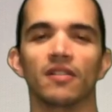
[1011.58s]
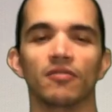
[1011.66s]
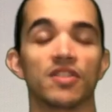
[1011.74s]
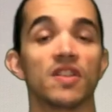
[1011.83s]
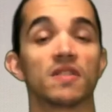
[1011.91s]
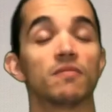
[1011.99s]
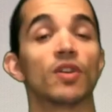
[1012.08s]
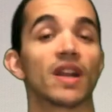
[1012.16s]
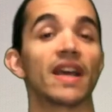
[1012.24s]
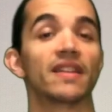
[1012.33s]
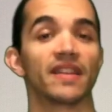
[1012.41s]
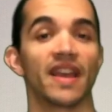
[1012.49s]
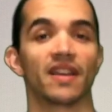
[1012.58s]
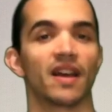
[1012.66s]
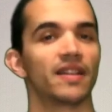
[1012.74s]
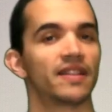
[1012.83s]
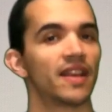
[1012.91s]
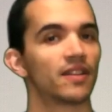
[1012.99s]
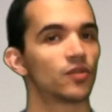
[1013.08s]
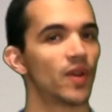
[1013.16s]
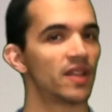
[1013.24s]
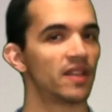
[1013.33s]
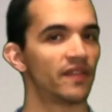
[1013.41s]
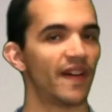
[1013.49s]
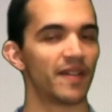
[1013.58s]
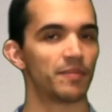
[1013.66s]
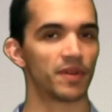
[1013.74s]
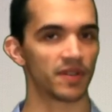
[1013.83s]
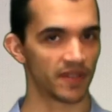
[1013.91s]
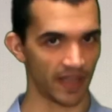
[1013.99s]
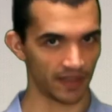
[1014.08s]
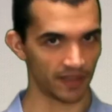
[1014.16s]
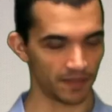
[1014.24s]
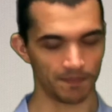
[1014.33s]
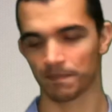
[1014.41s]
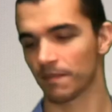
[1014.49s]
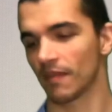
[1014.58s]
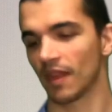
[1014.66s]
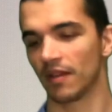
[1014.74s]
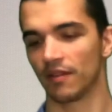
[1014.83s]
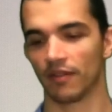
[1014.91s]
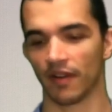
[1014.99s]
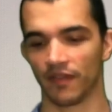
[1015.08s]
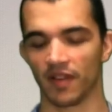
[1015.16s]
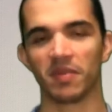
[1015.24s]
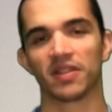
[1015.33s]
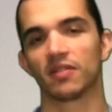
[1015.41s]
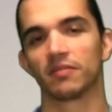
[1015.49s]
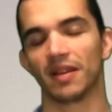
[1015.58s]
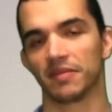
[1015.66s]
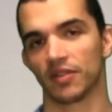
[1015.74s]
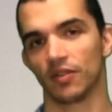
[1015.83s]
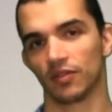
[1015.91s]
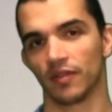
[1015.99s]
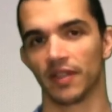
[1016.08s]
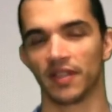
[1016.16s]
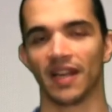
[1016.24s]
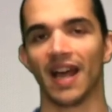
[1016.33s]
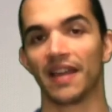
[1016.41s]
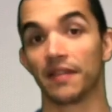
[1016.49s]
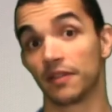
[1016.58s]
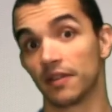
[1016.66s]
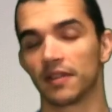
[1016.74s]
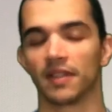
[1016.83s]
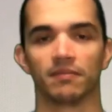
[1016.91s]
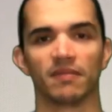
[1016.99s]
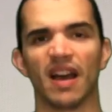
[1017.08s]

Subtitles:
which is what I take. I take 25% roughly, but sometimes I go 29, 30.